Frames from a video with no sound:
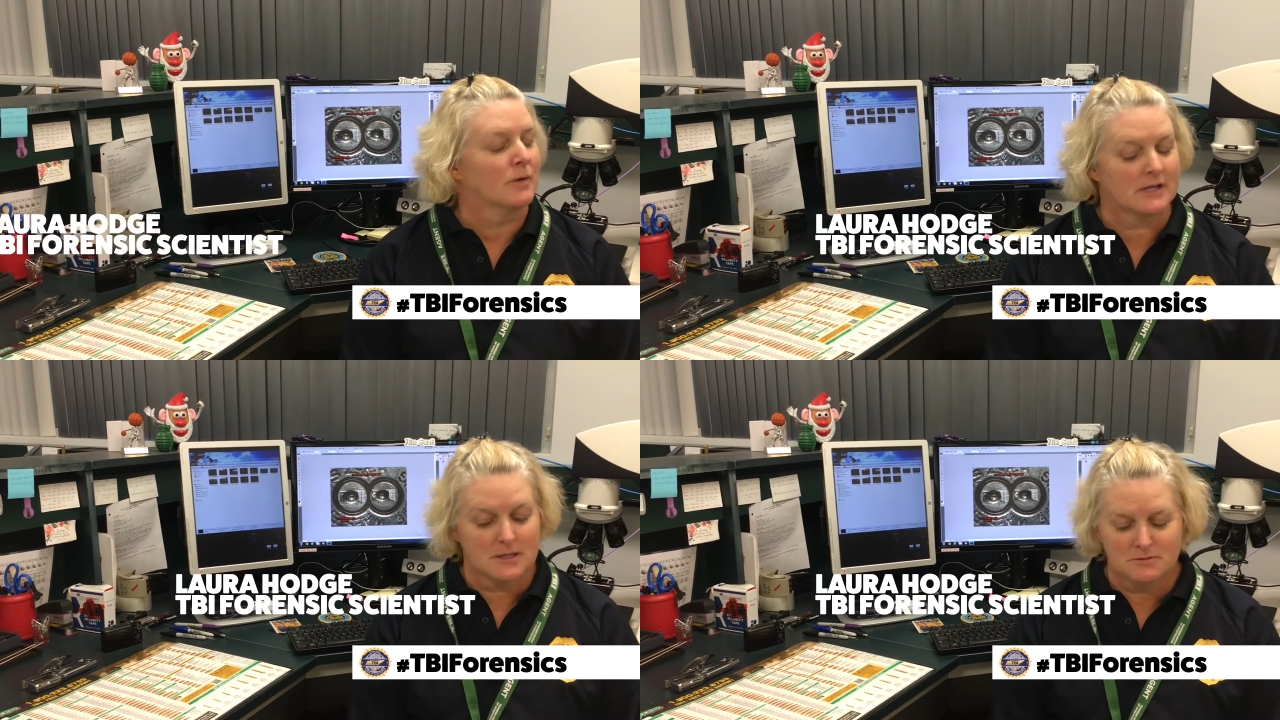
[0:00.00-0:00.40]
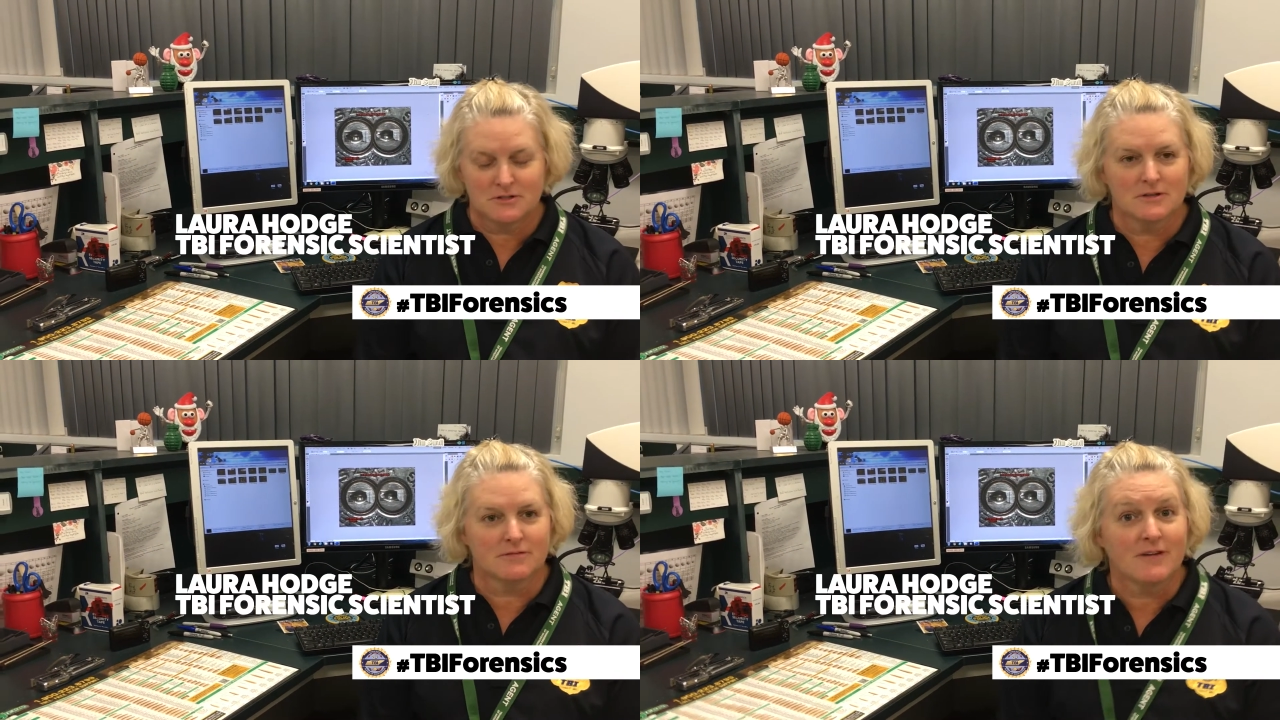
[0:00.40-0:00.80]
When it comes
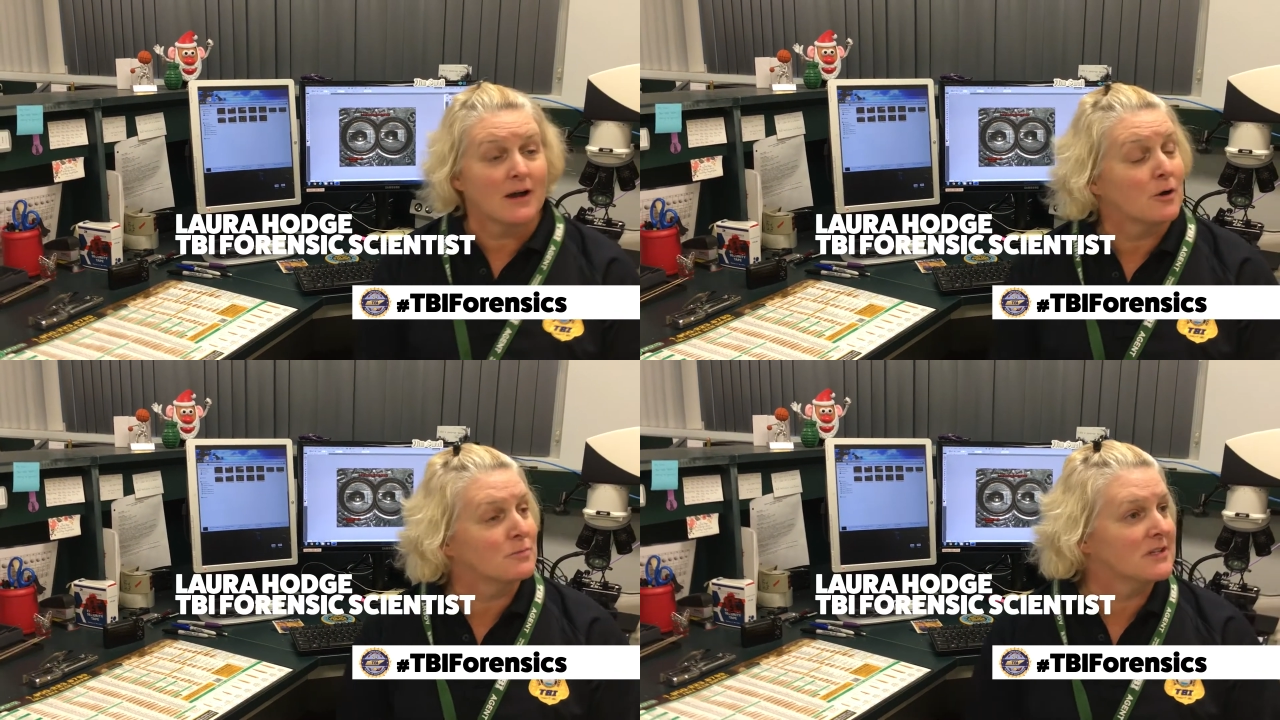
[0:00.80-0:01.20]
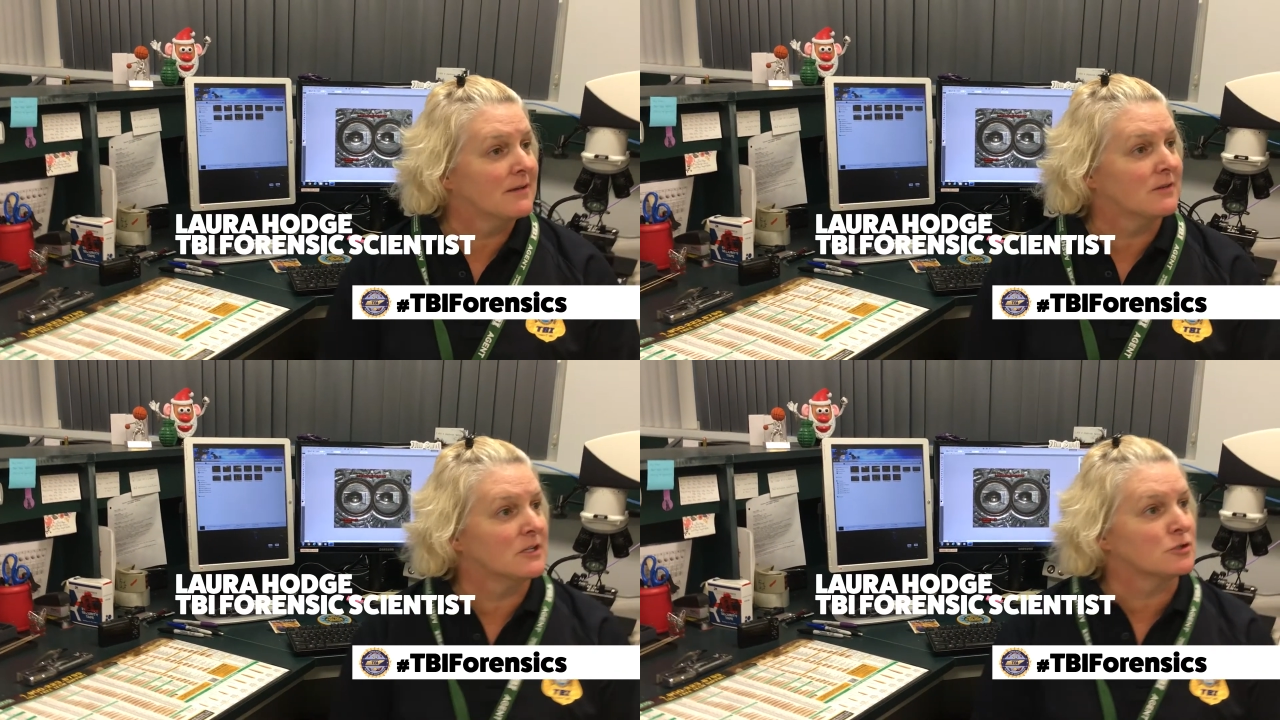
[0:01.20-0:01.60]
to firearms
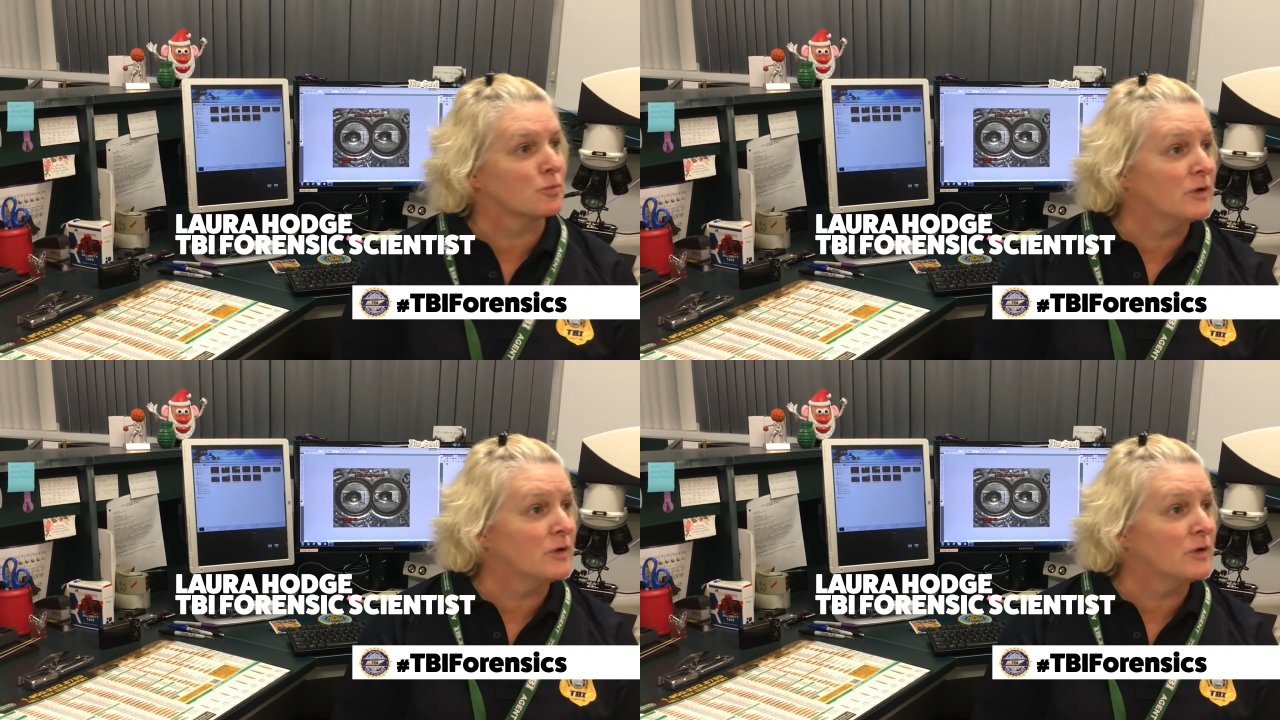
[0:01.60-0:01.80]
evidence,